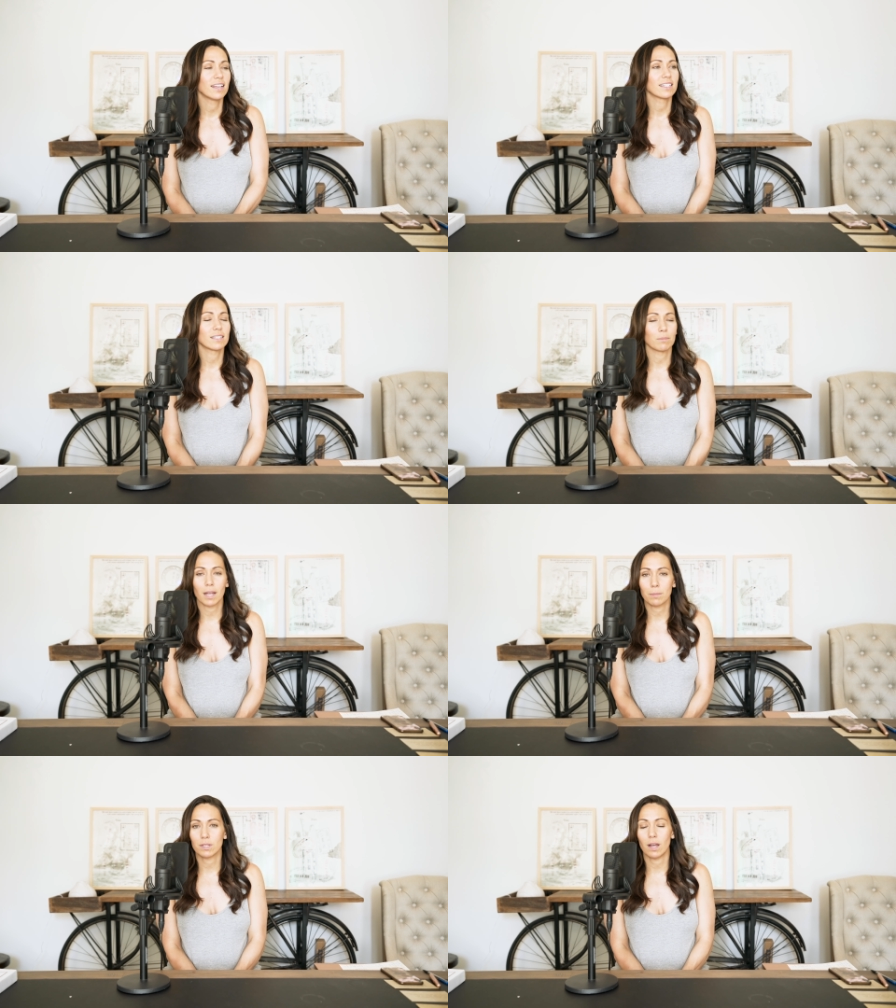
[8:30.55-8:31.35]

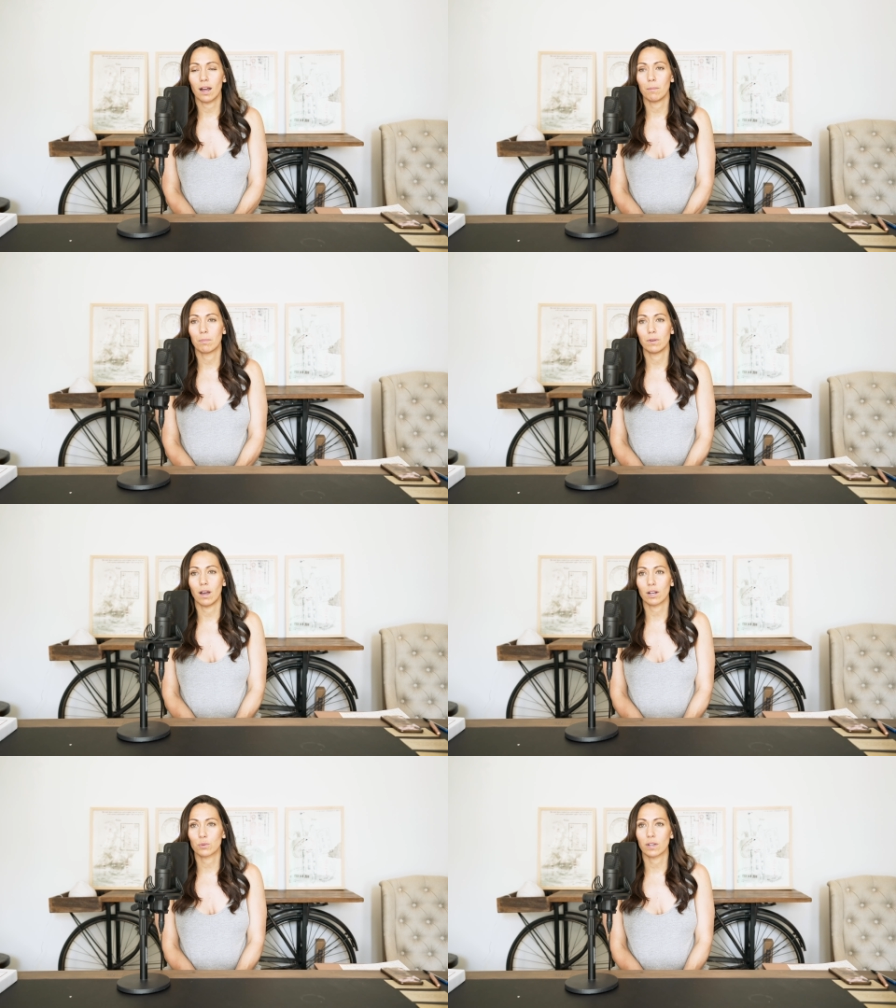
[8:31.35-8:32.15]
Sometimes not,
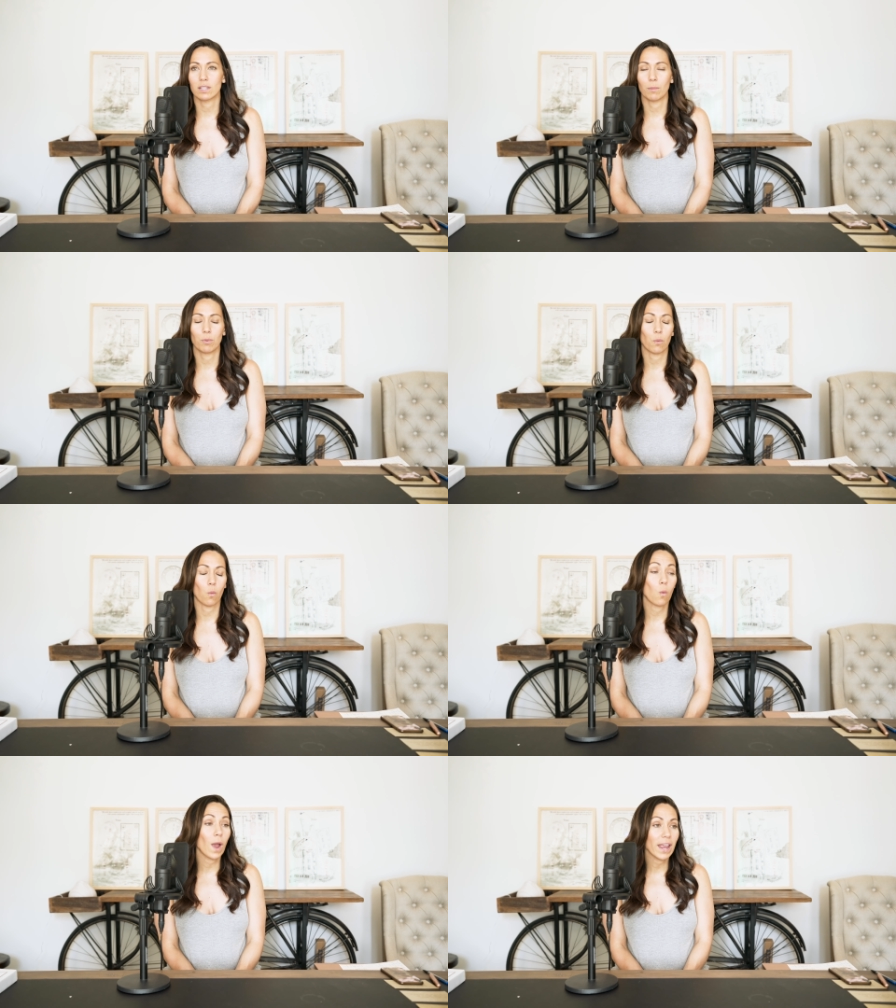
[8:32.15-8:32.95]
Knox wakes up
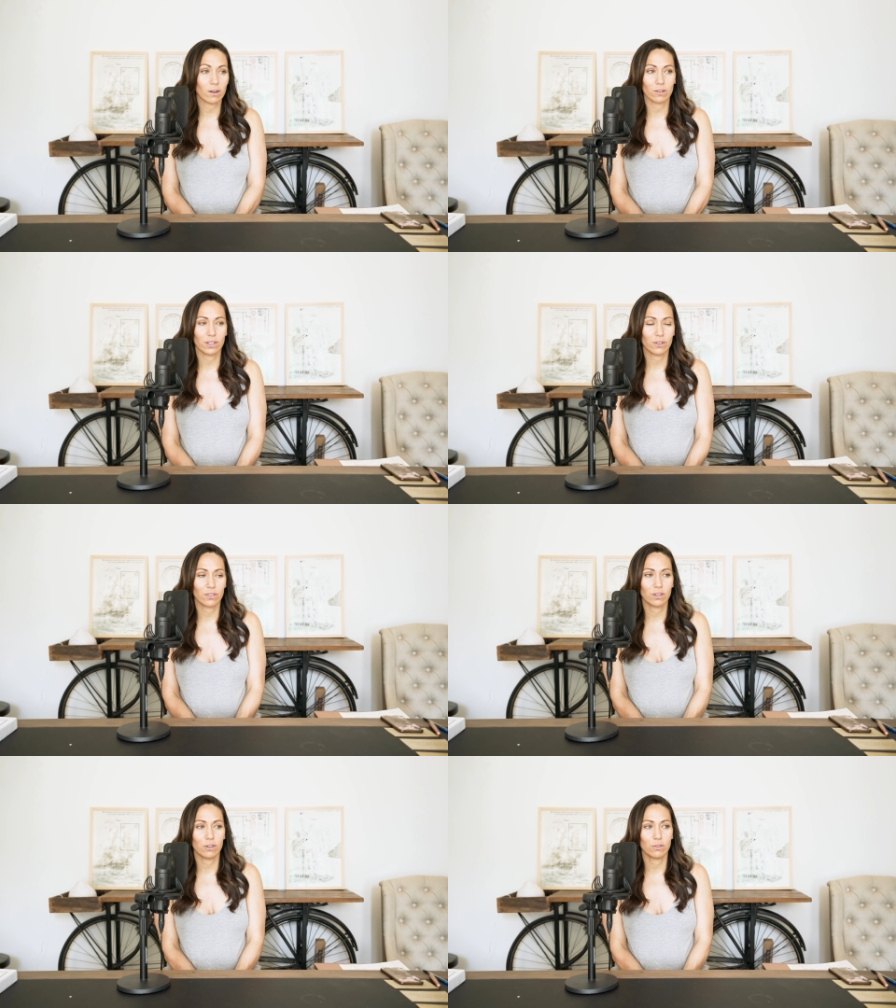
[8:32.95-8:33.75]
way earlier
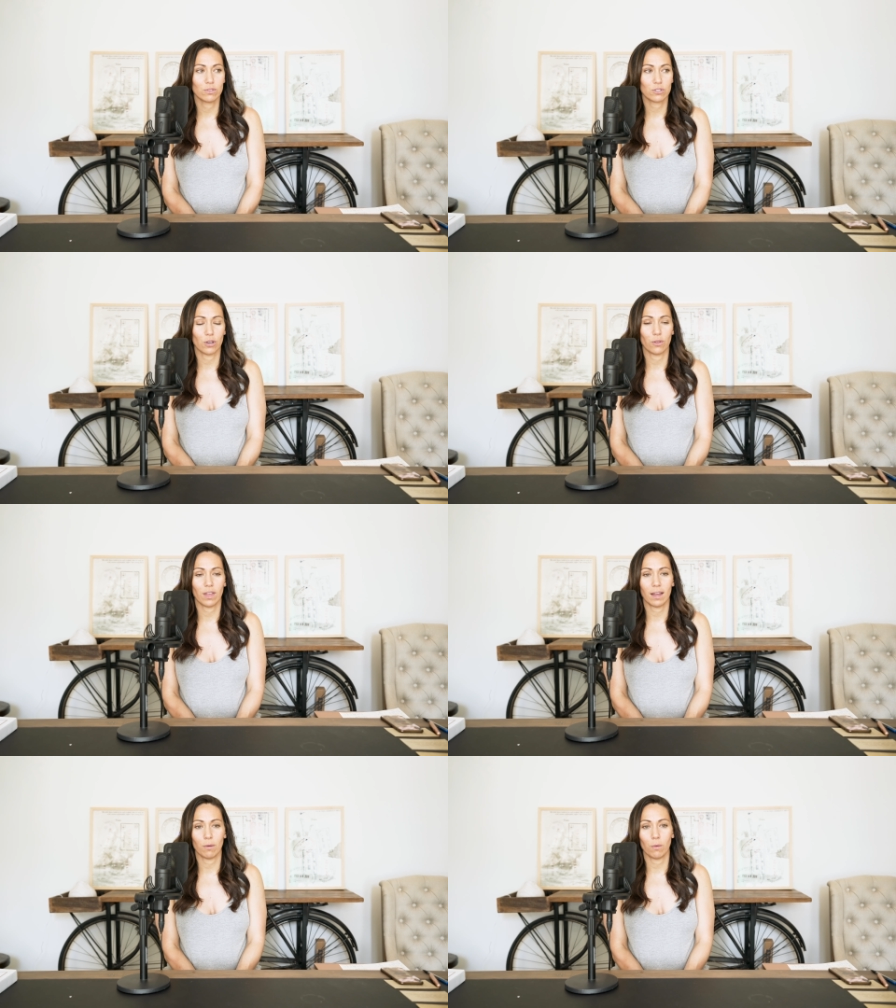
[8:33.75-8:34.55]
than noon, so
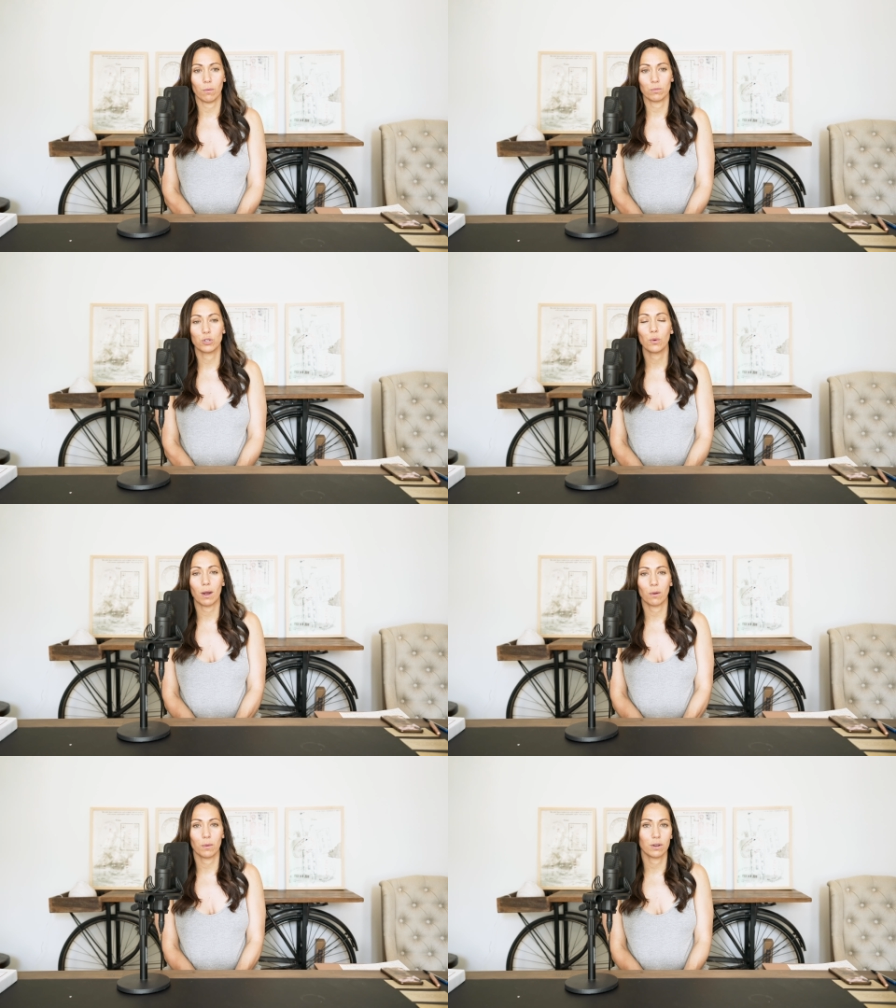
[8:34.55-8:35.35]
that two
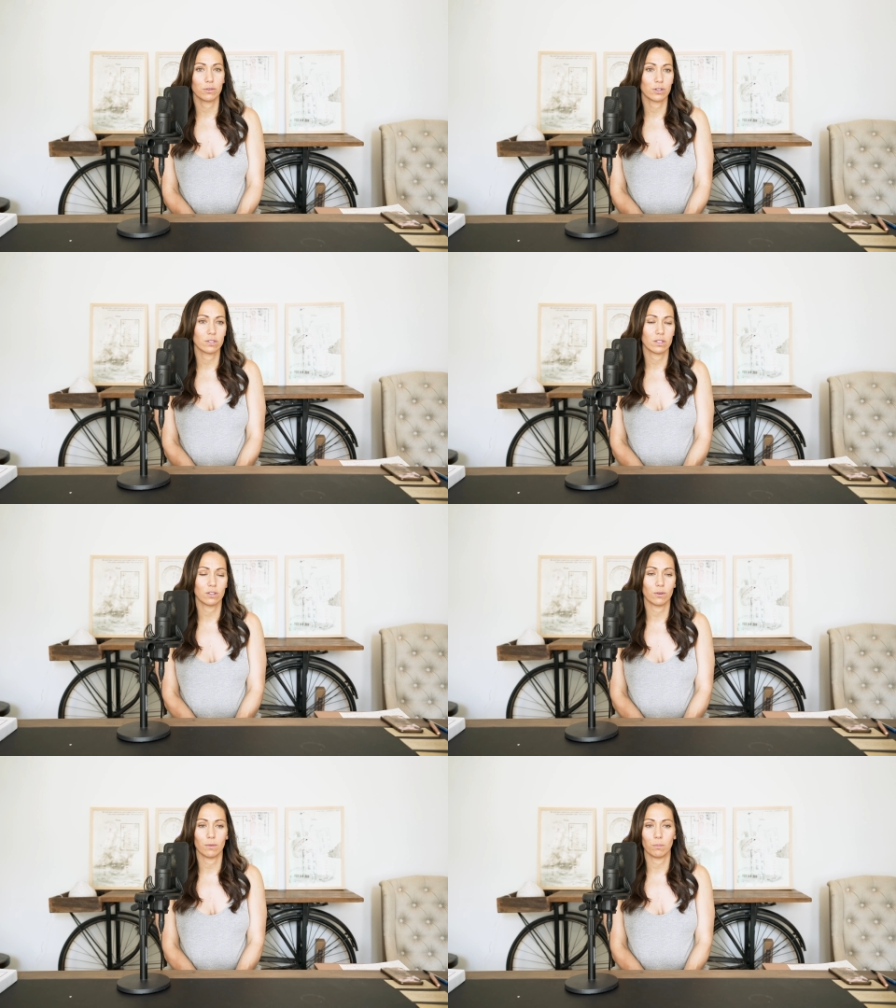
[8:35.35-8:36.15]
hour window turns
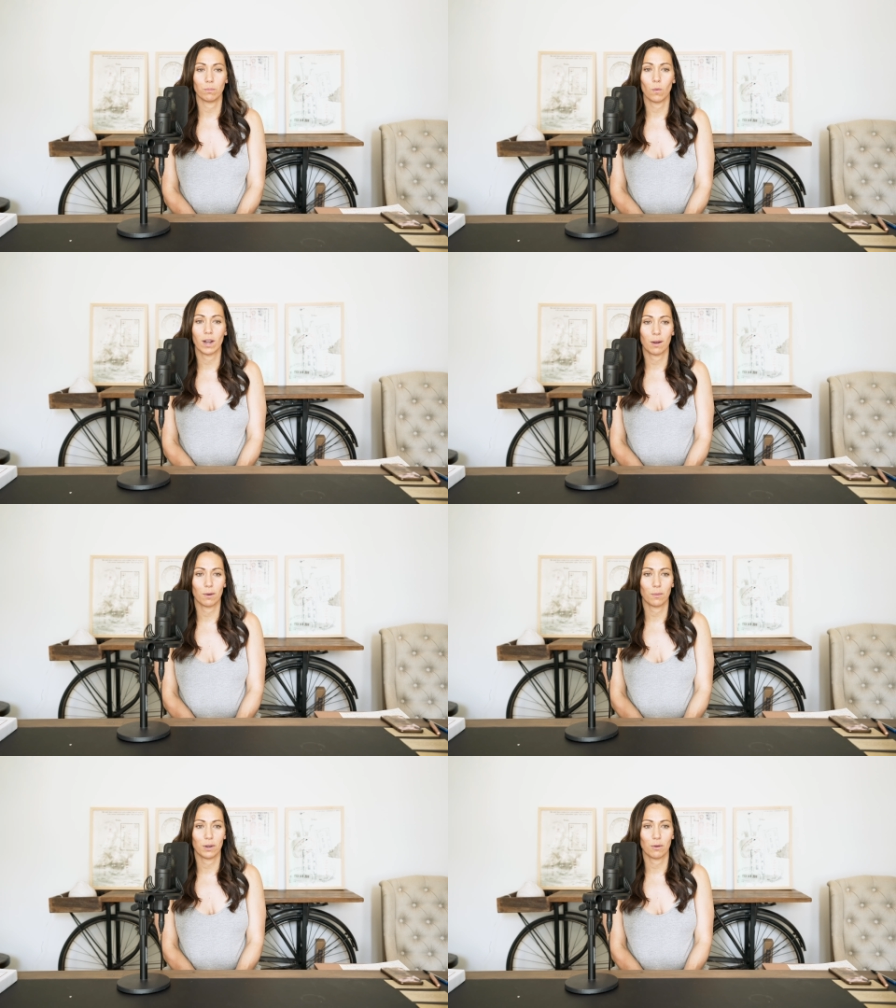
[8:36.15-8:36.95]
into a one
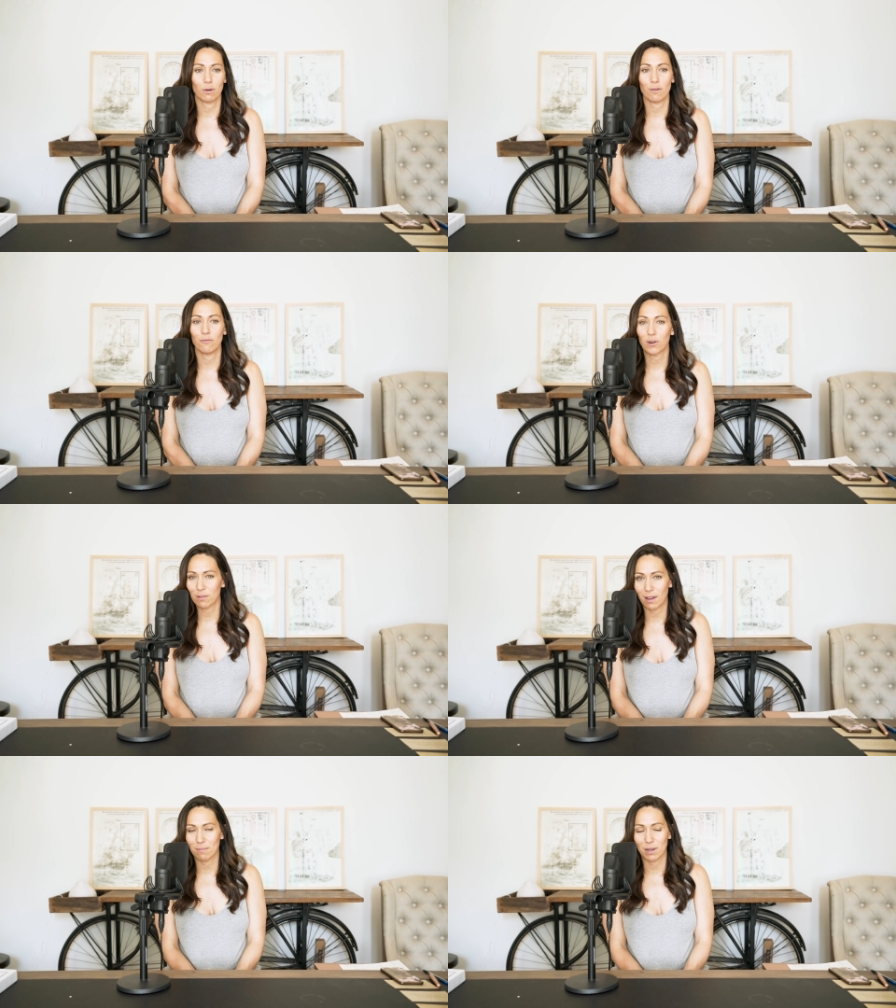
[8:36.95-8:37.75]
hour window or a
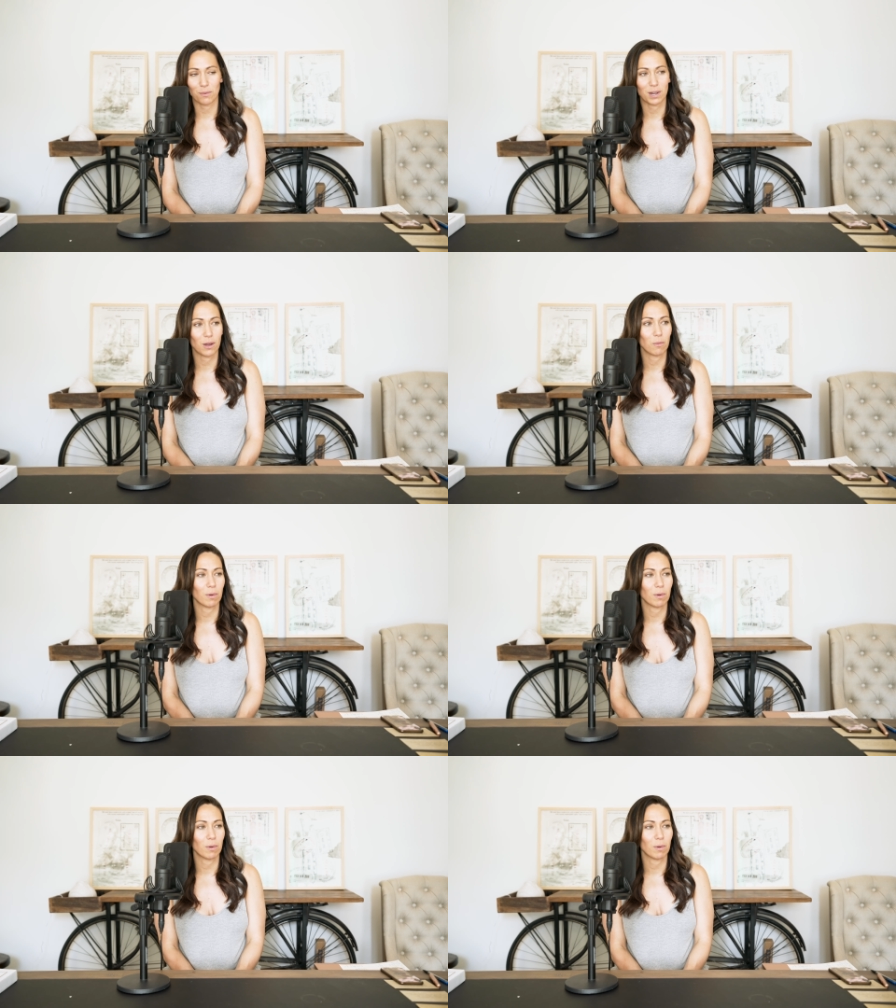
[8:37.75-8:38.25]
45 minute window.